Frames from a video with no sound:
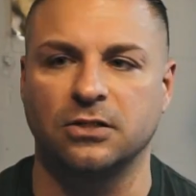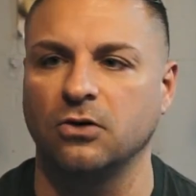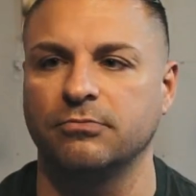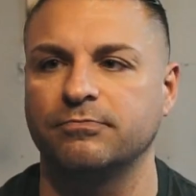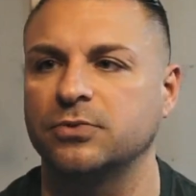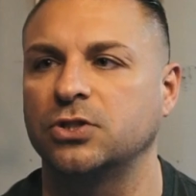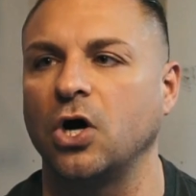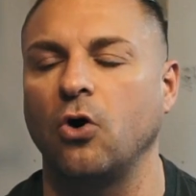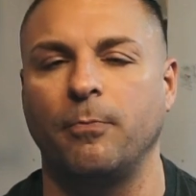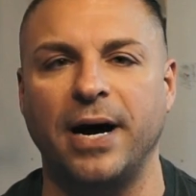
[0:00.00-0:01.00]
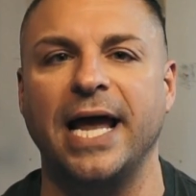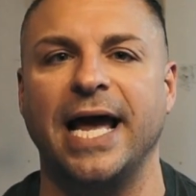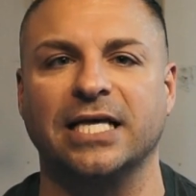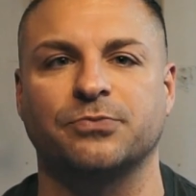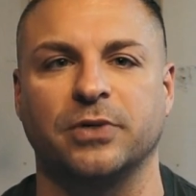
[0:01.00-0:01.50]
Don't go buy
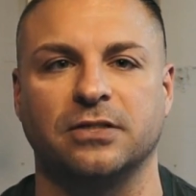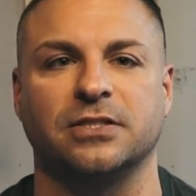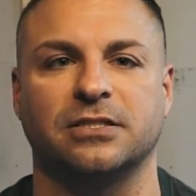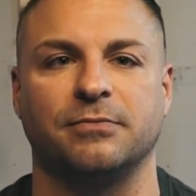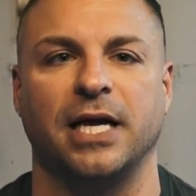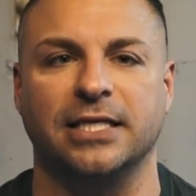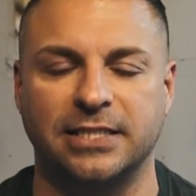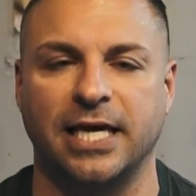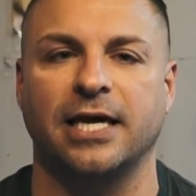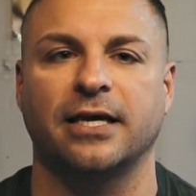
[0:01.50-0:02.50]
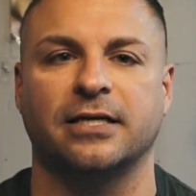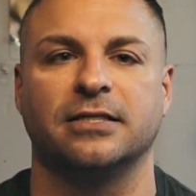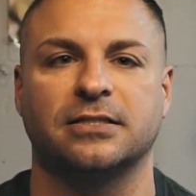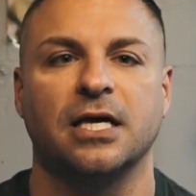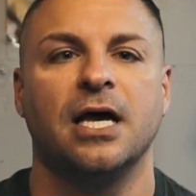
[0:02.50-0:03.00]
aspirin to listen to me. I take it
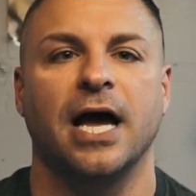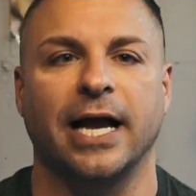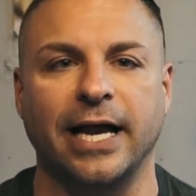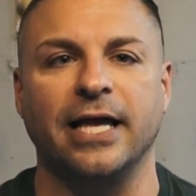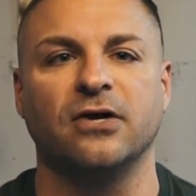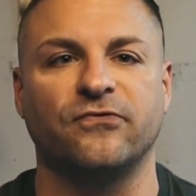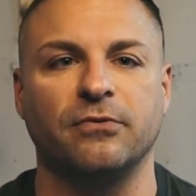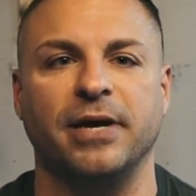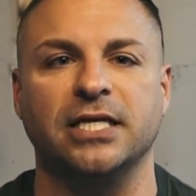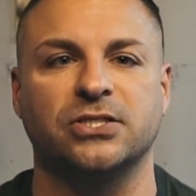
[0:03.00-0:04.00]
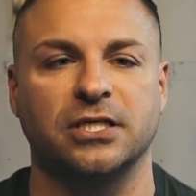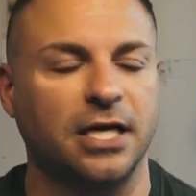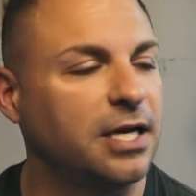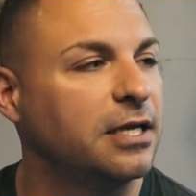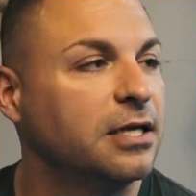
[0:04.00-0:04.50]
because I got inflammation
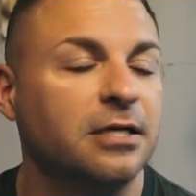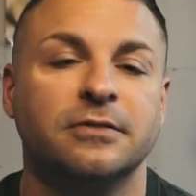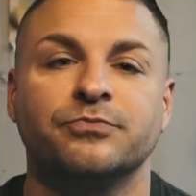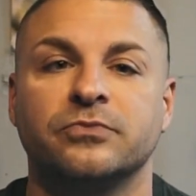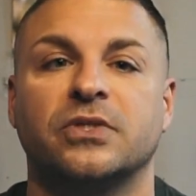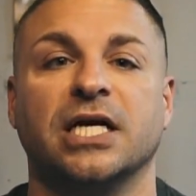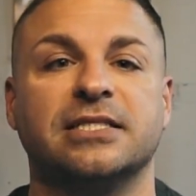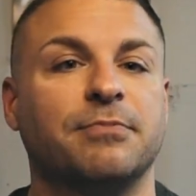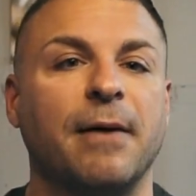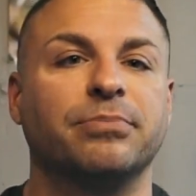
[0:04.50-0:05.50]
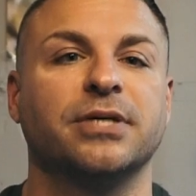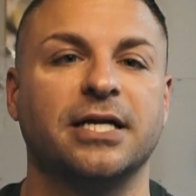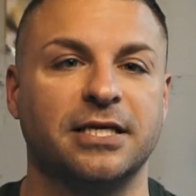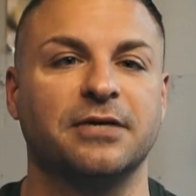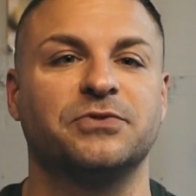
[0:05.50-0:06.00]
and it thins my
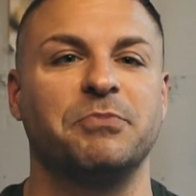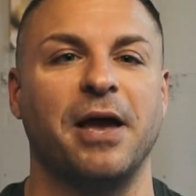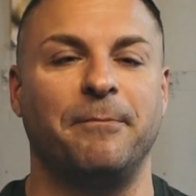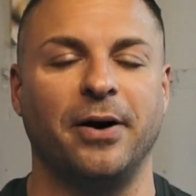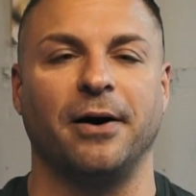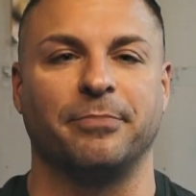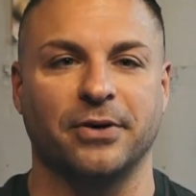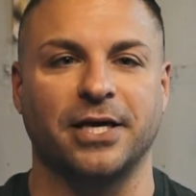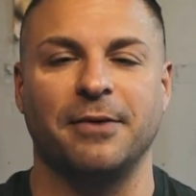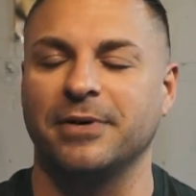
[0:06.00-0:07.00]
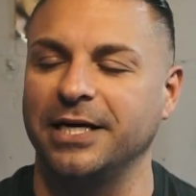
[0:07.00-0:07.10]
blood and gives me a pump, okay?